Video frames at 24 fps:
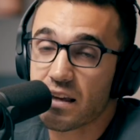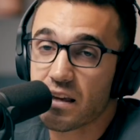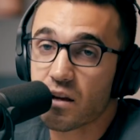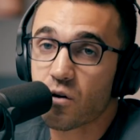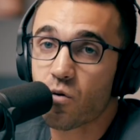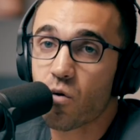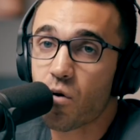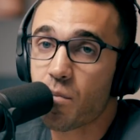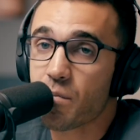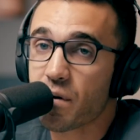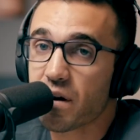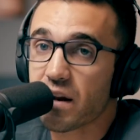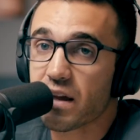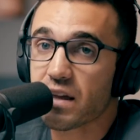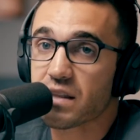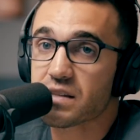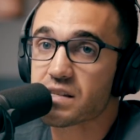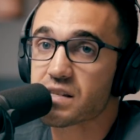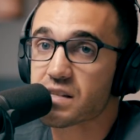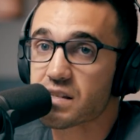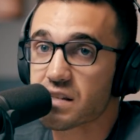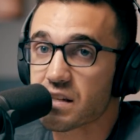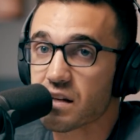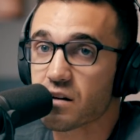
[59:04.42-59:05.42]
equal, but it
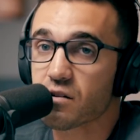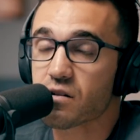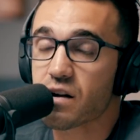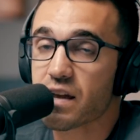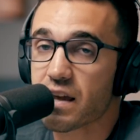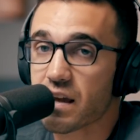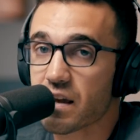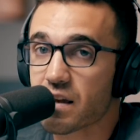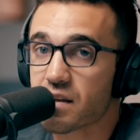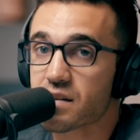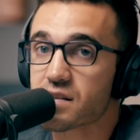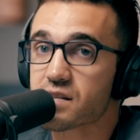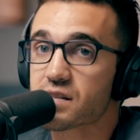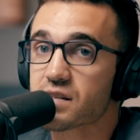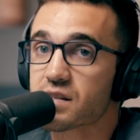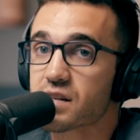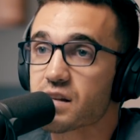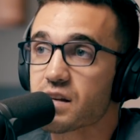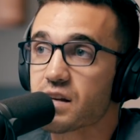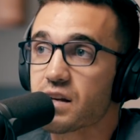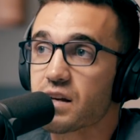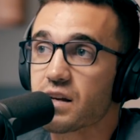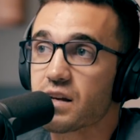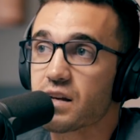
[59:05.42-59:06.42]
still is
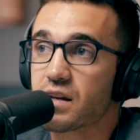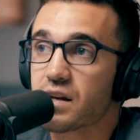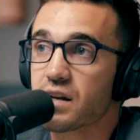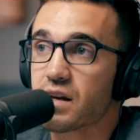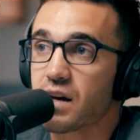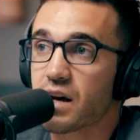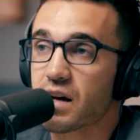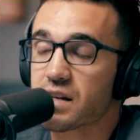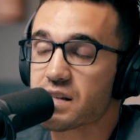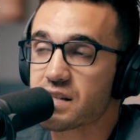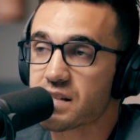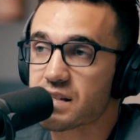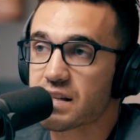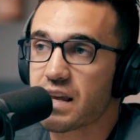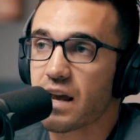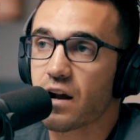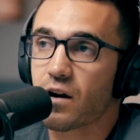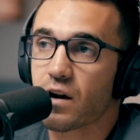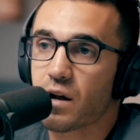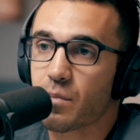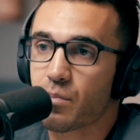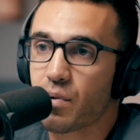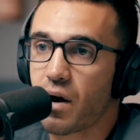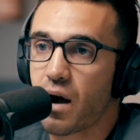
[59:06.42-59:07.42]
a
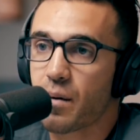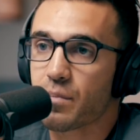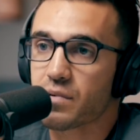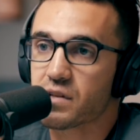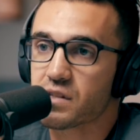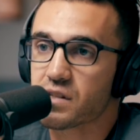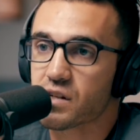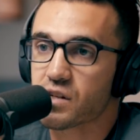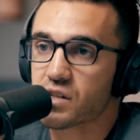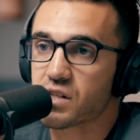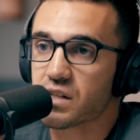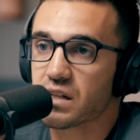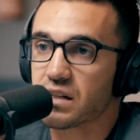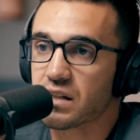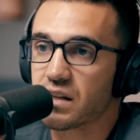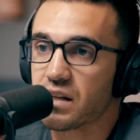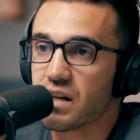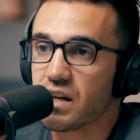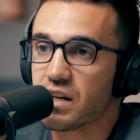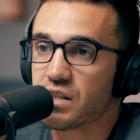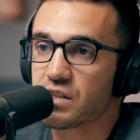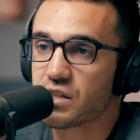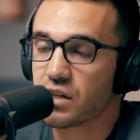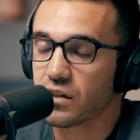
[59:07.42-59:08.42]
scary proposition
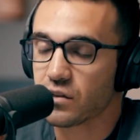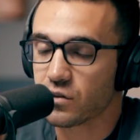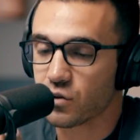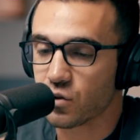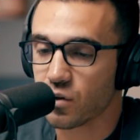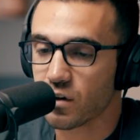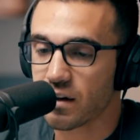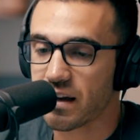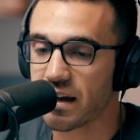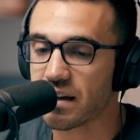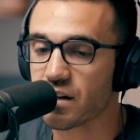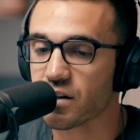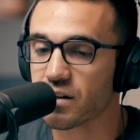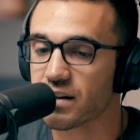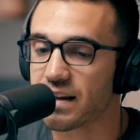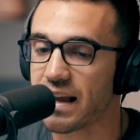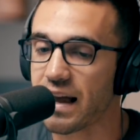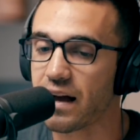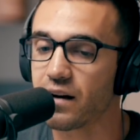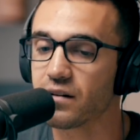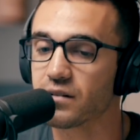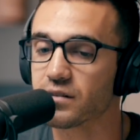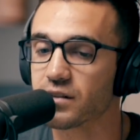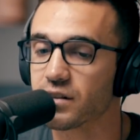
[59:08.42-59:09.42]
sure. to look at your
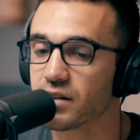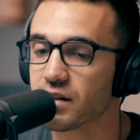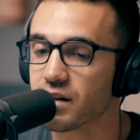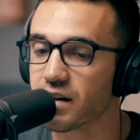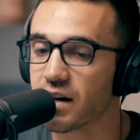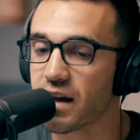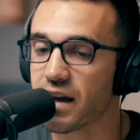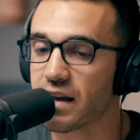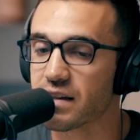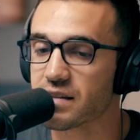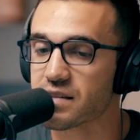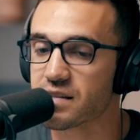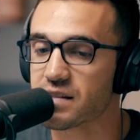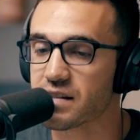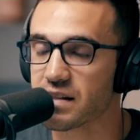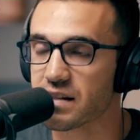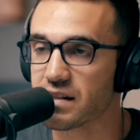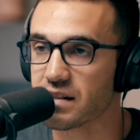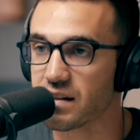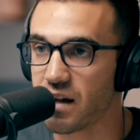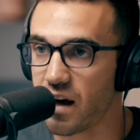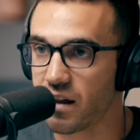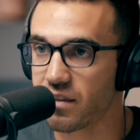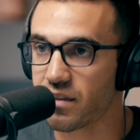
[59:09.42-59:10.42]
calendar and see
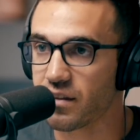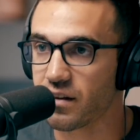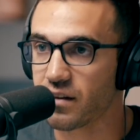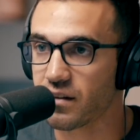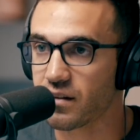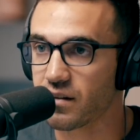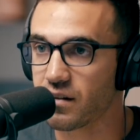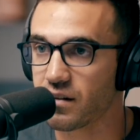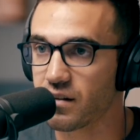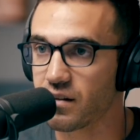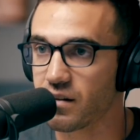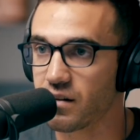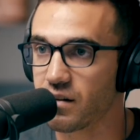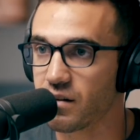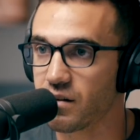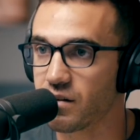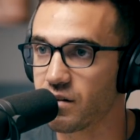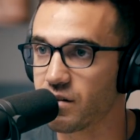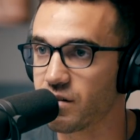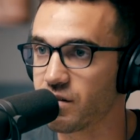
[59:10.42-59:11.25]
nothing. Yeah.